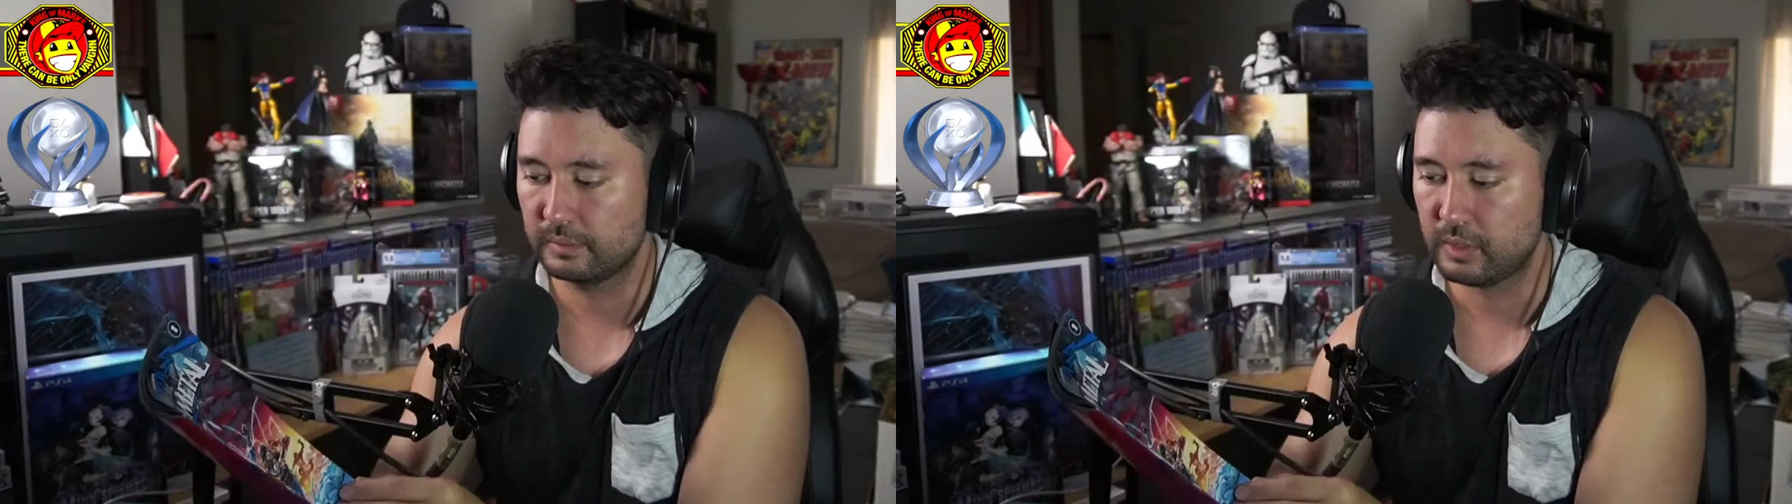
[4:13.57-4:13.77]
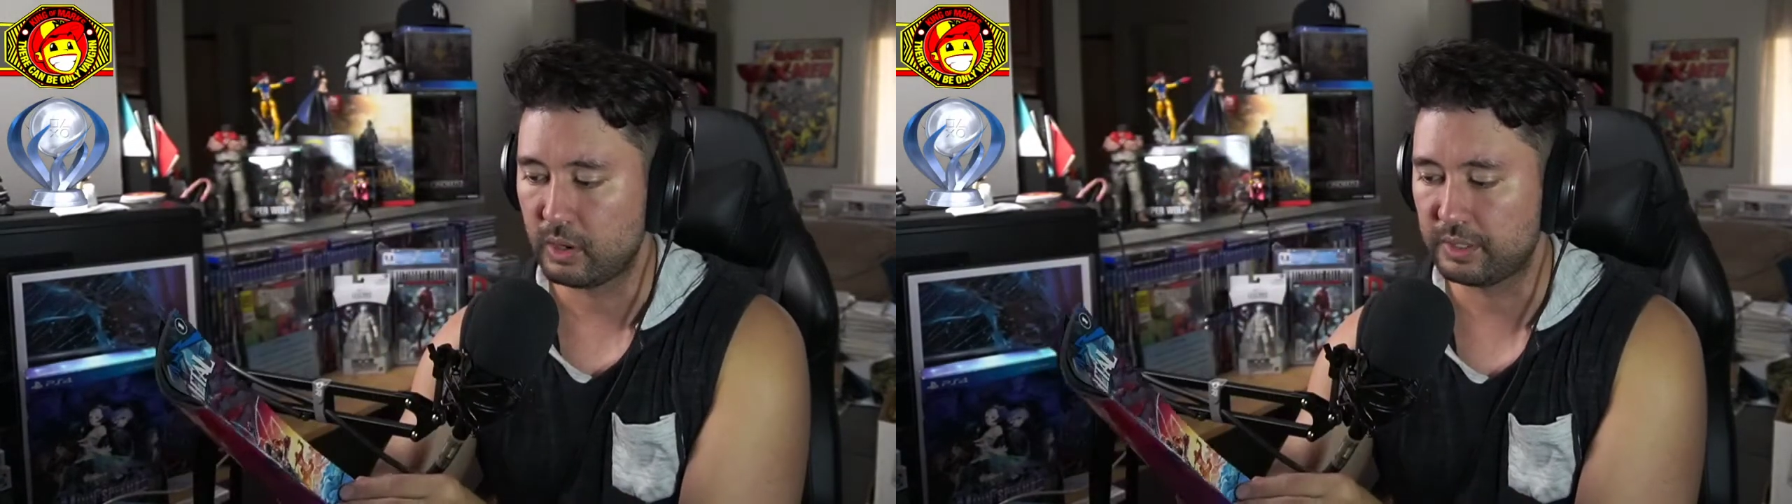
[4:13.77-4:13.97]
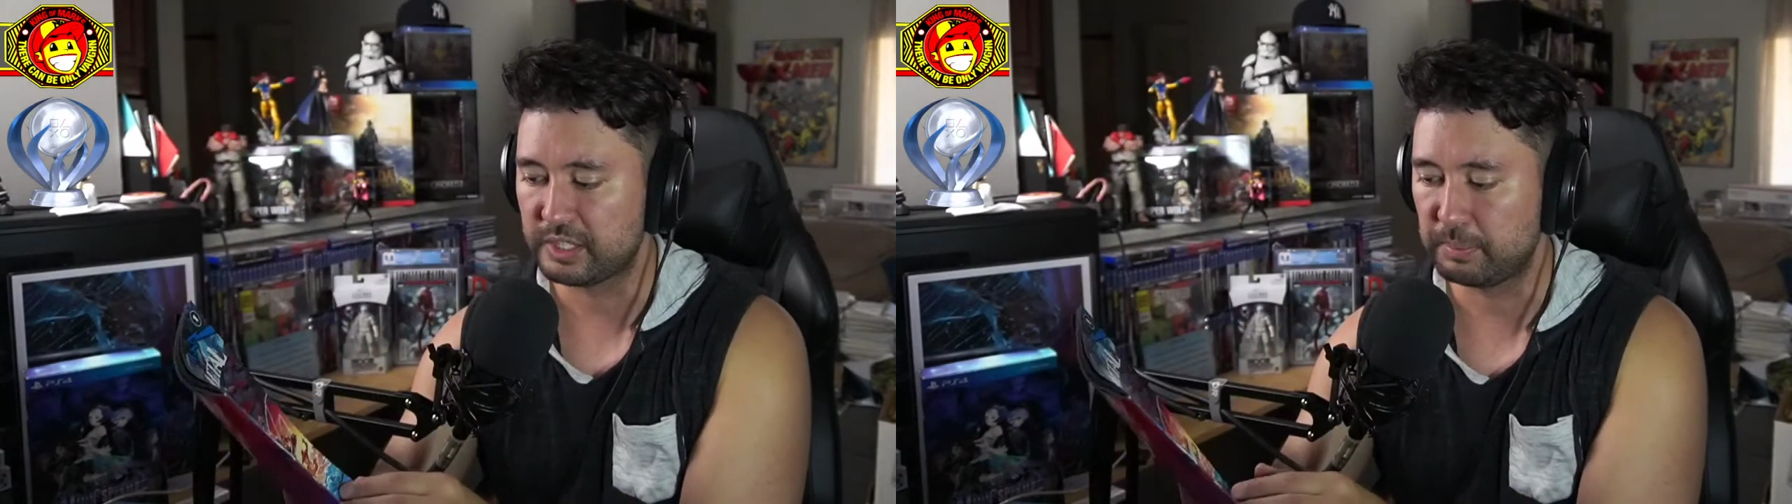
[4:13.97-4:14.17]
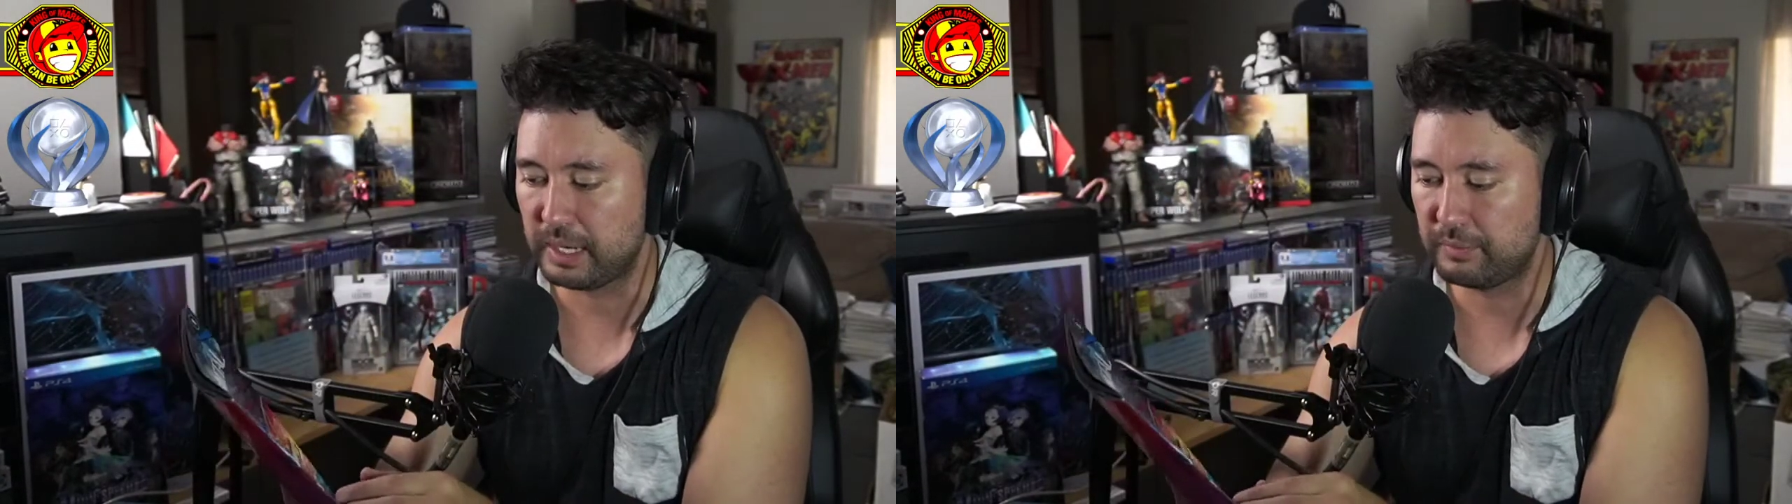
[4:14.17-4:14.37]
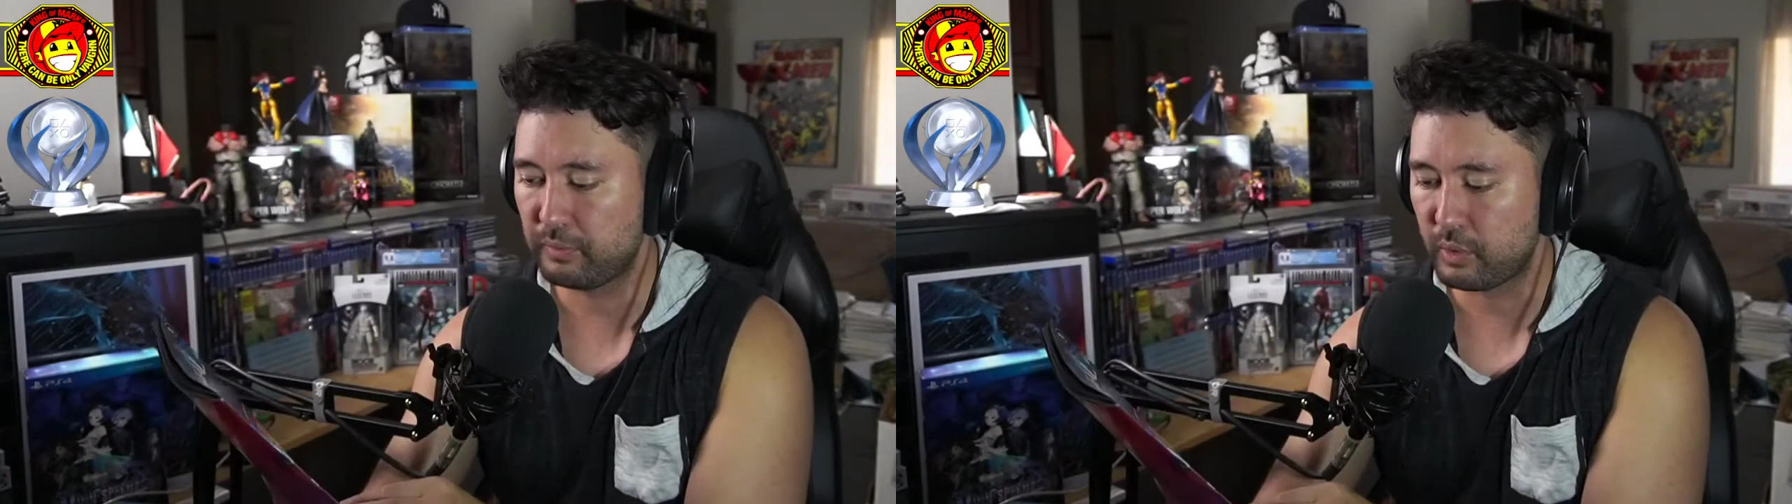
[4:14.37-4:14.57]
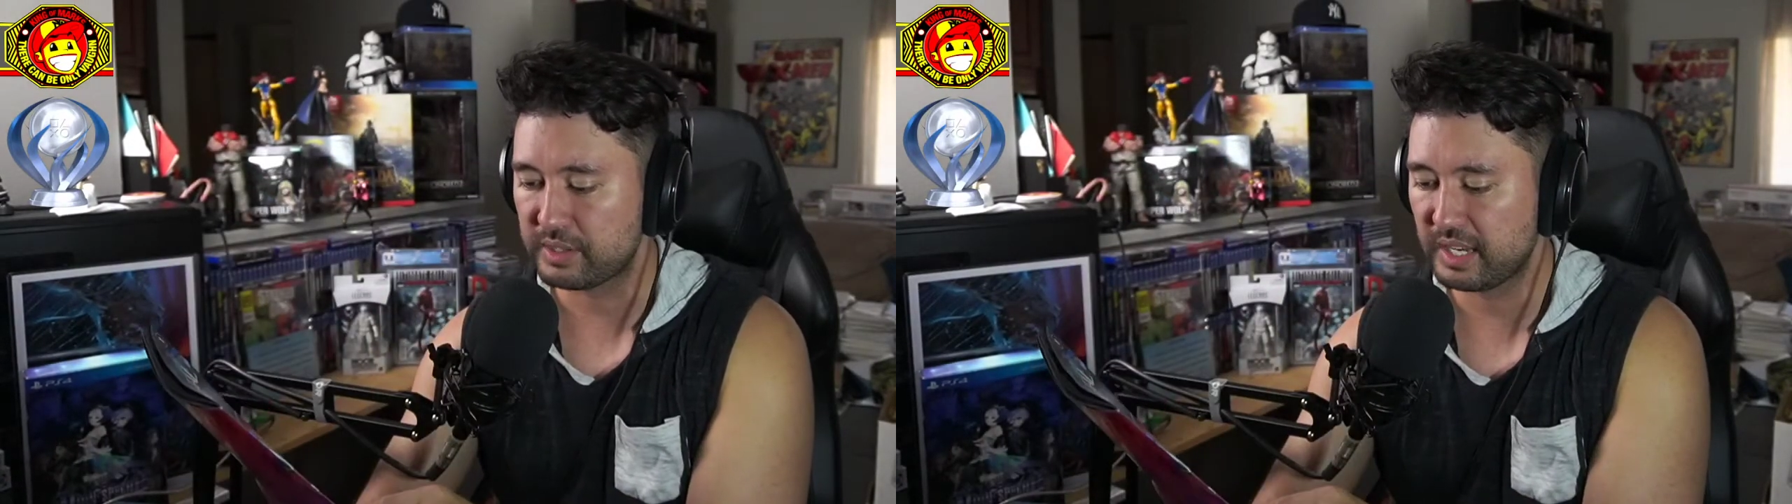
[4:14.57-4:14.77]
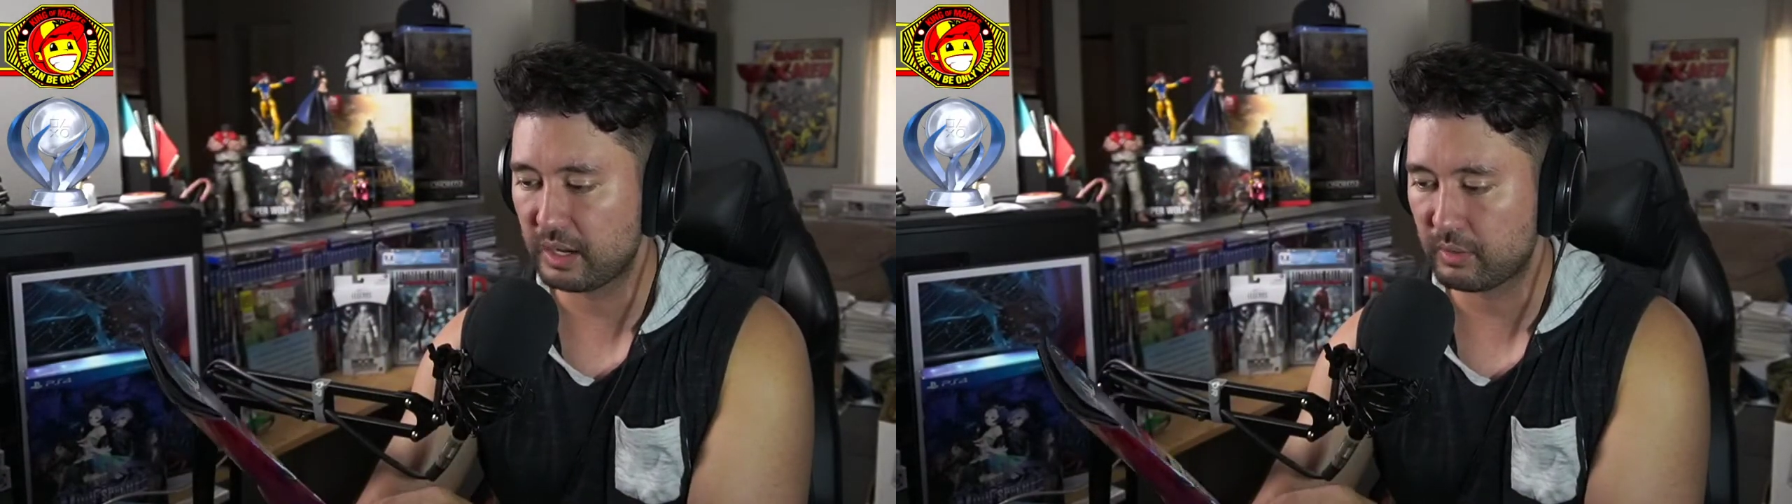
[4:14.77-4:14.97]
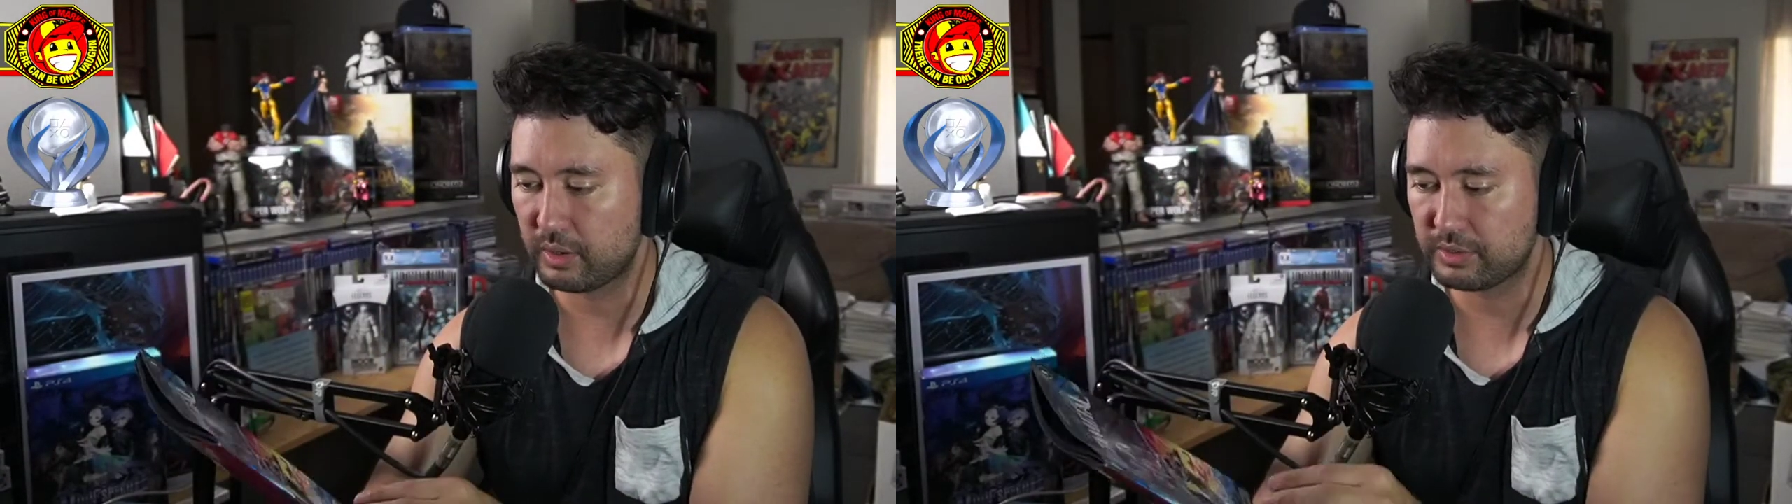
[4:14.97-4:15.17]
All the Speed Force
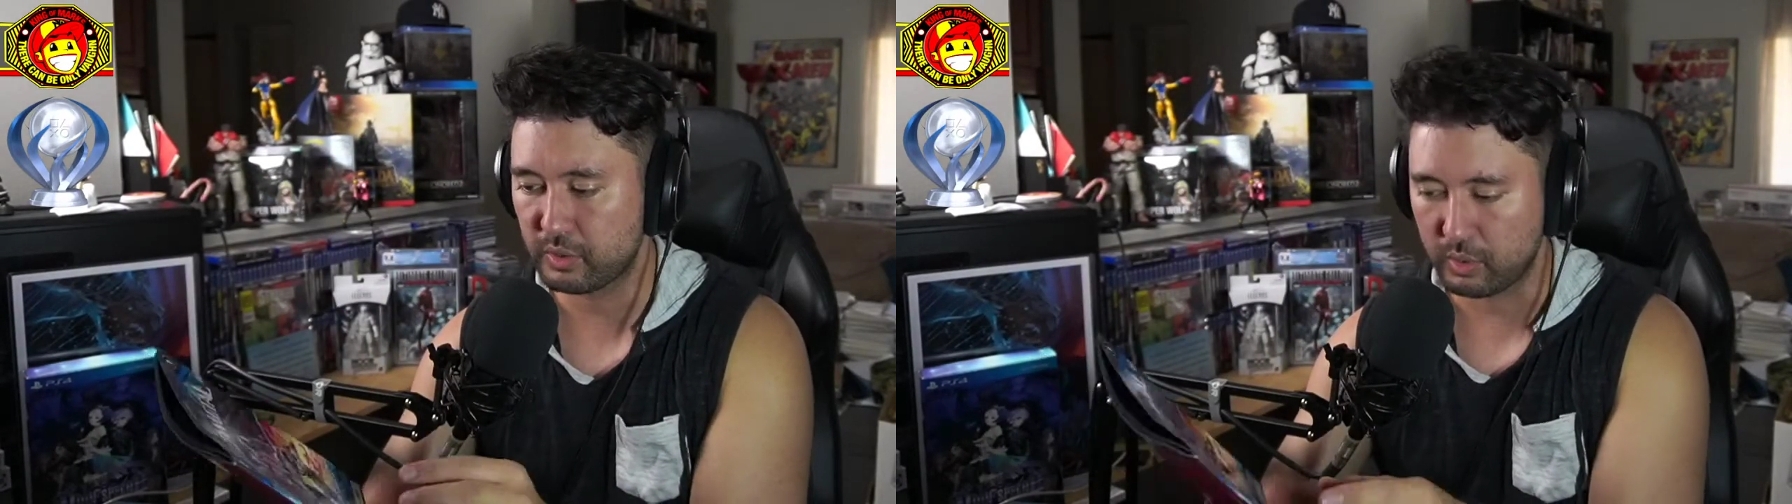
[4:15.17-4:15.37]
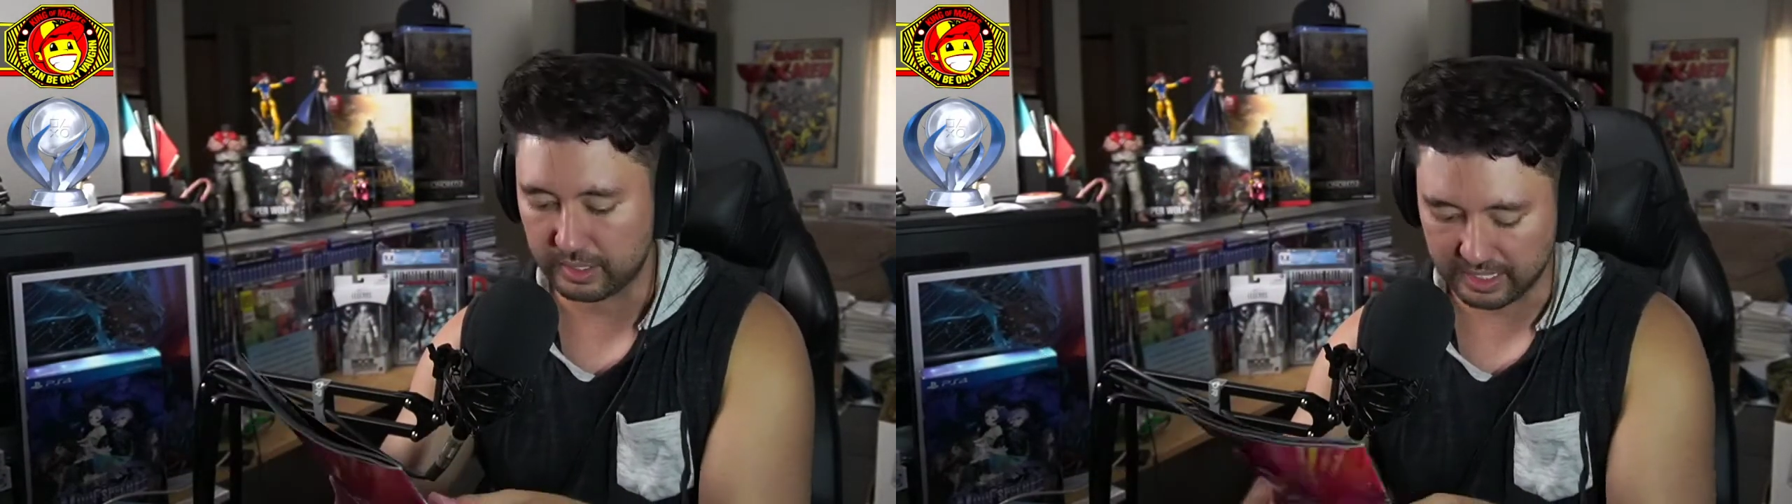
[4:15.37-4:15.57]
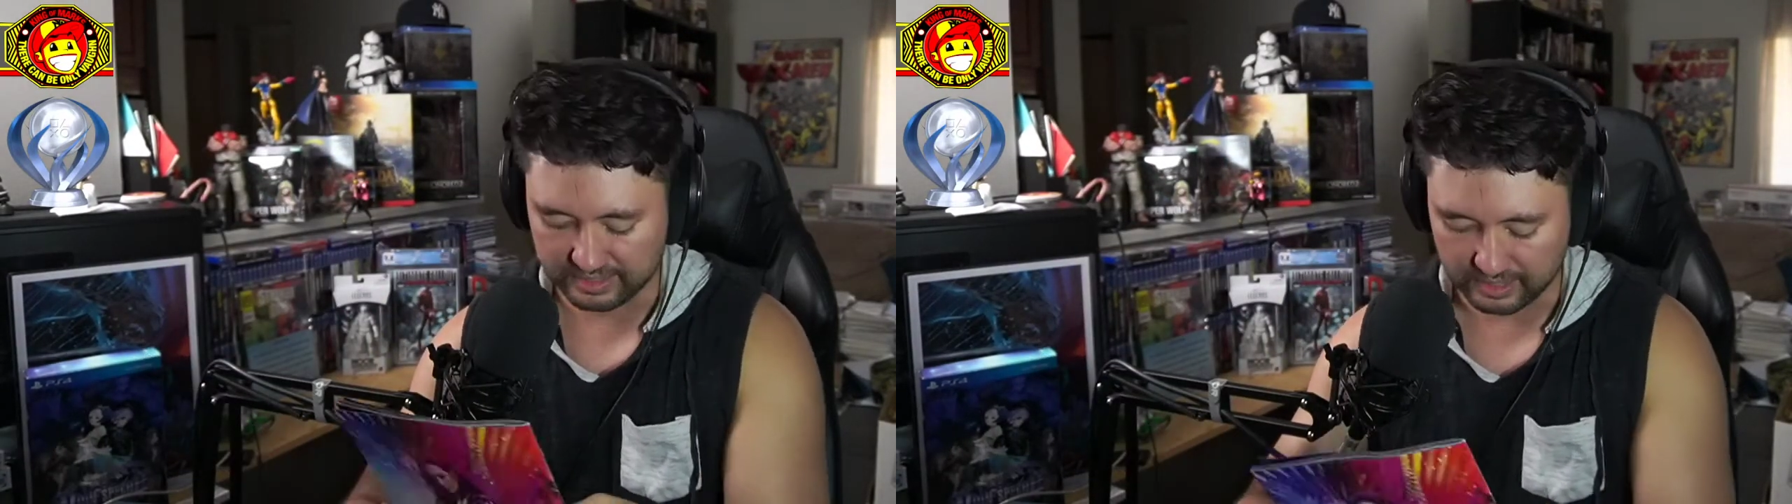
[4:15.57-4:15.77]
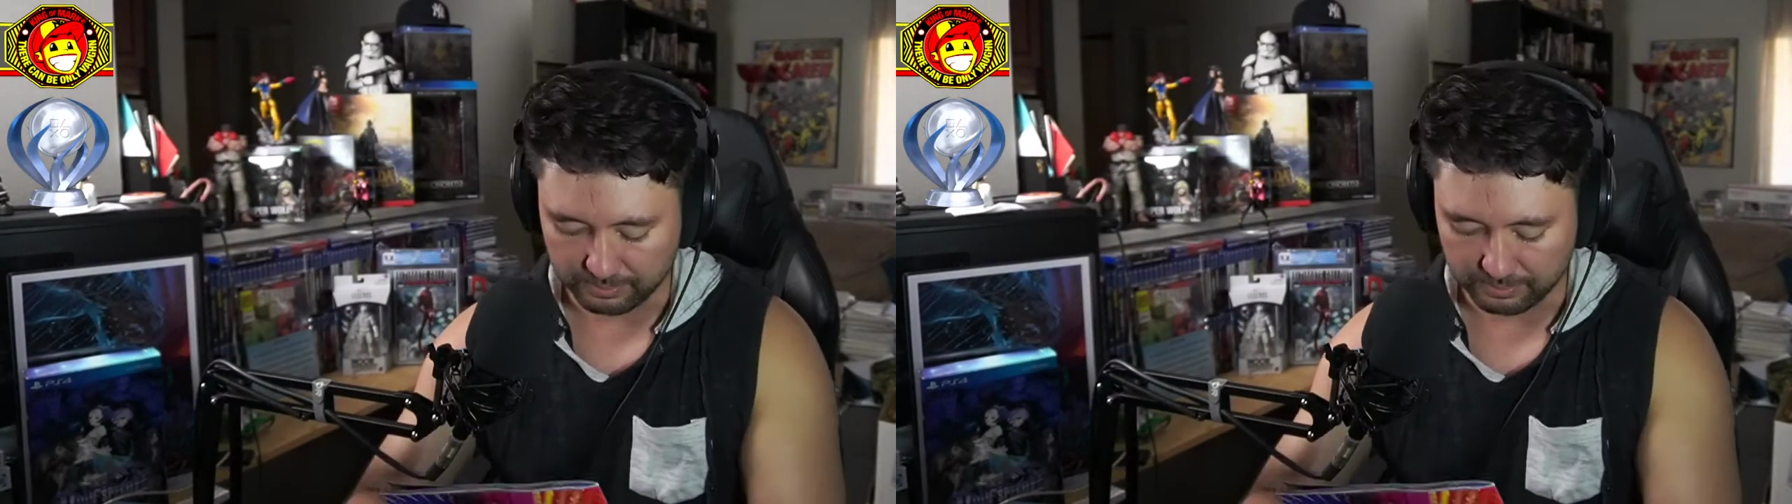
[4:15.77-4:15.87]
heroes going against the